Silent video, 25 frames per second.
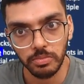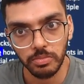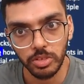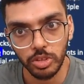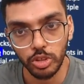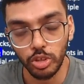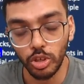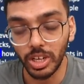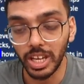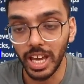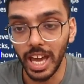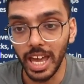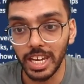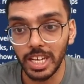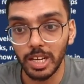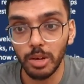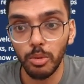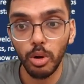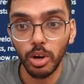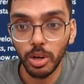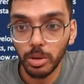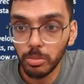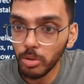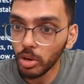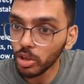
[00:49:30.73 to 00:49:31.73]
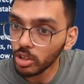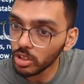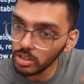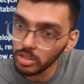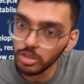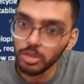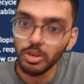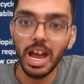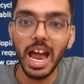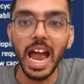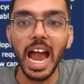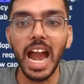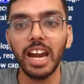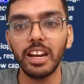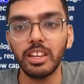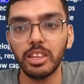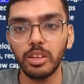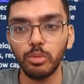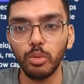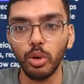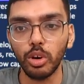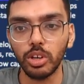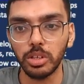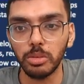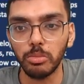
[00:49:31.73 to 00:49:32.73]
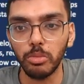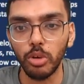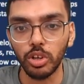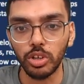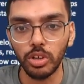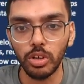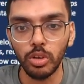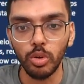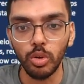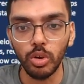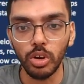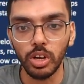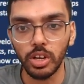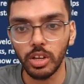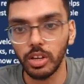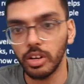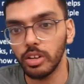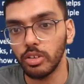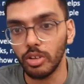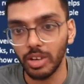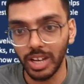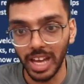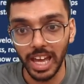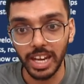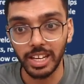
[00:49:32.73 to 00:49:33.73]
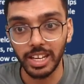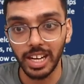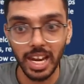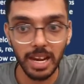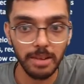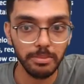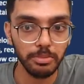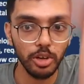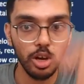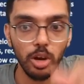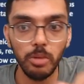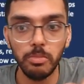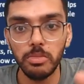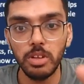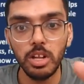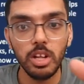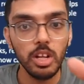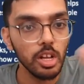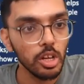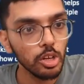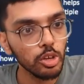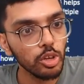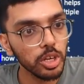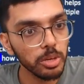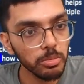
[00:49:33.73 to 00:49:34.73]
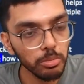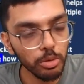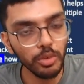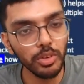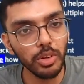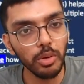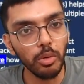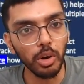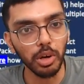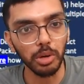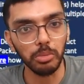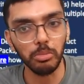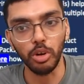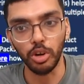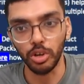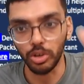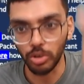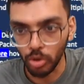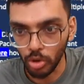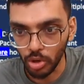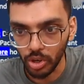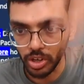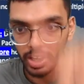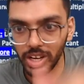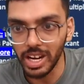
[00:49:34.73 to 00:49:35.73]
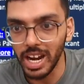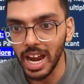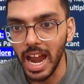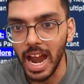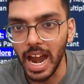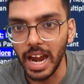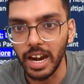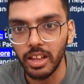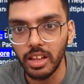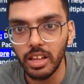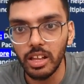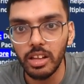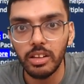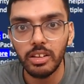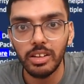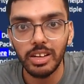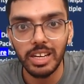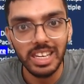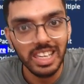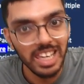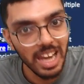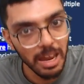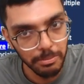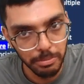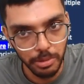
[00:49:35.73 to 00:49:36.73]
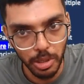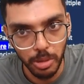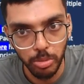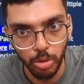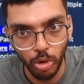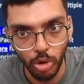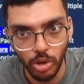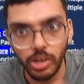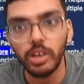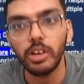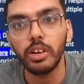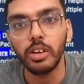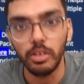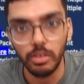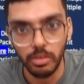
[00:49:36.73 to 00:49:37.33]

You're carrying a water bottle, you add the water bottle holder. You're carrying a laptop, you remove the water bottle holder, add a laptop holder.